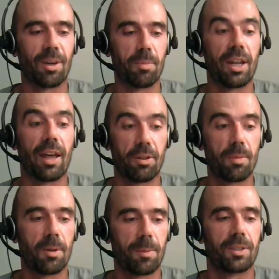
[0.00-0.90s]
now, but at the
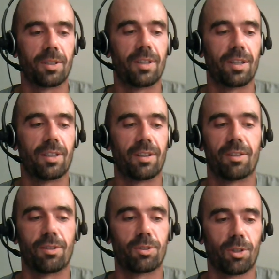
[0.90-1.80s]
moment, the
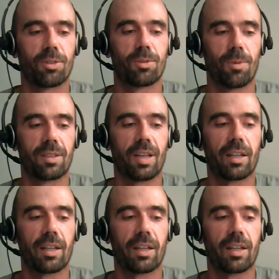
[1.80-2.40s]
choice was